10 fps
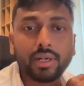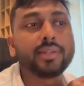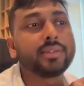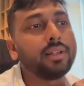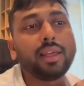
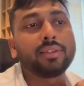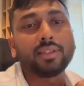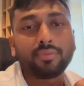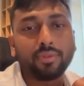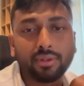It's like
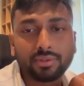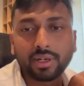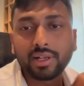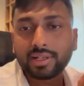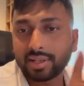just for the
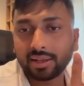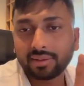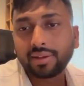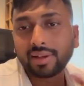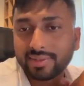study is
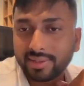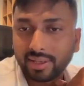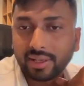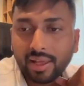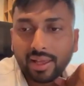like
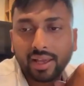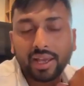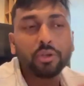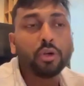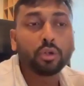crazy.
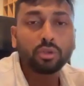And you need to